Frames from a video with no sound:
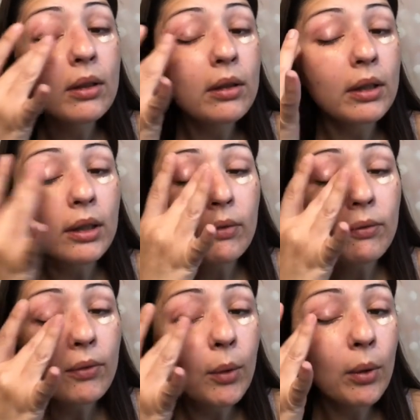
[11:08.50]

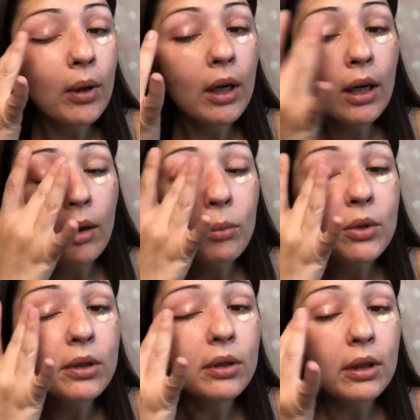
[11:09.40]
34,
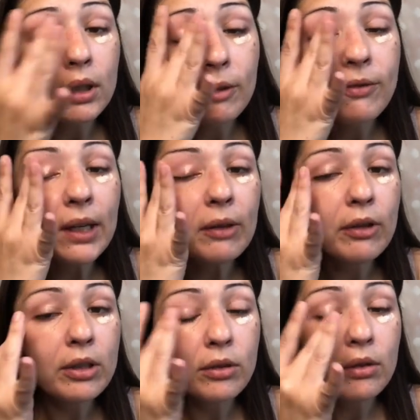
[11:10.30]
almost 35
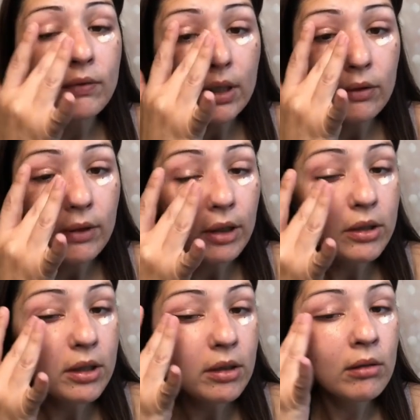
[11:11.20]
years old very
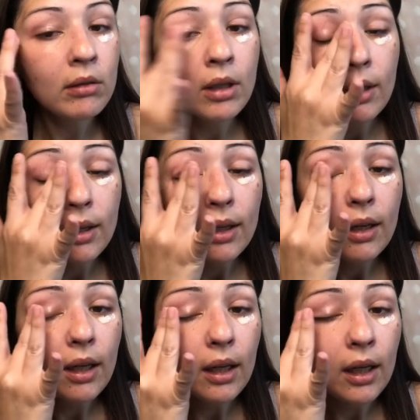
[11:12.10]
soon,
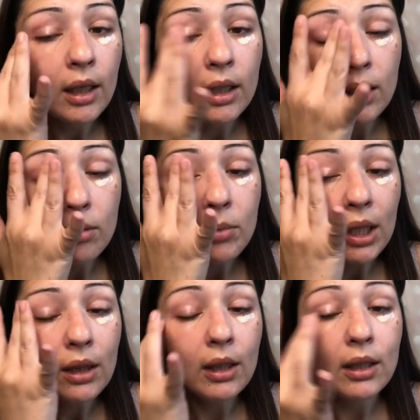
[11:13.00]
and
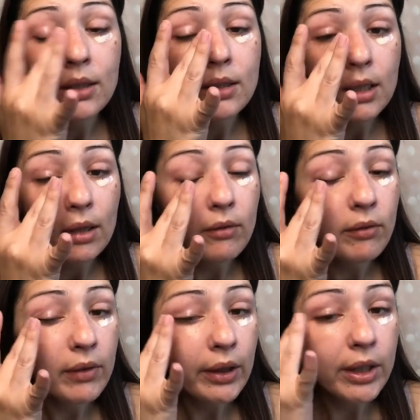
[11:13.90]
my lids get
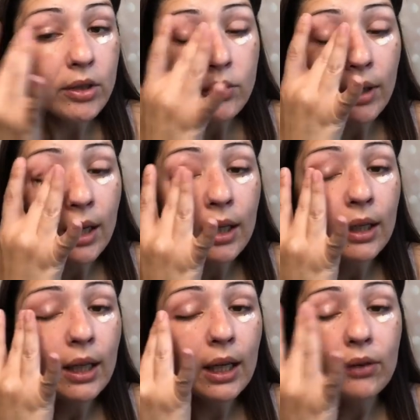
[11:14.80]
very
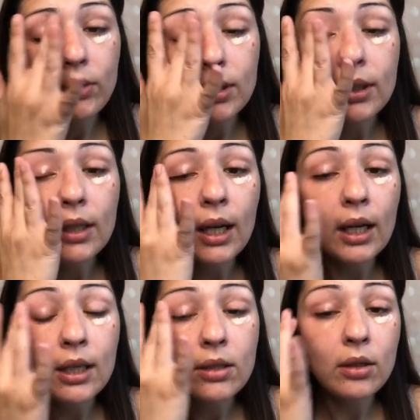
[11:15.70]
dry. I have hooded
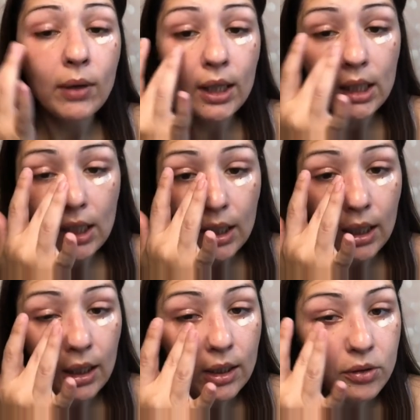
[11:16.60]
eyes, so any
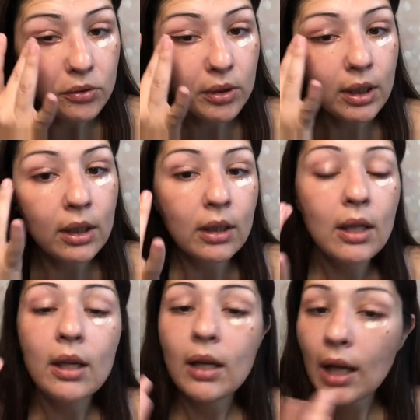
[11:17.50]
extra
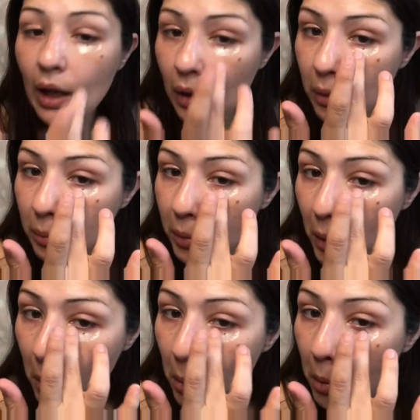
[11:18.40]
help
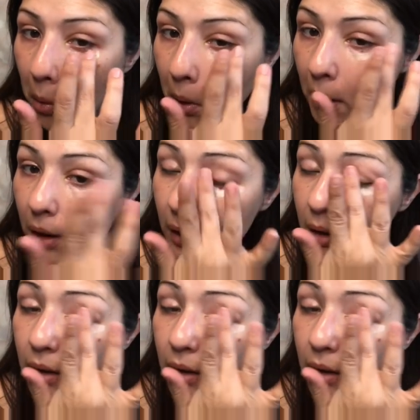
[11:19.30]
or,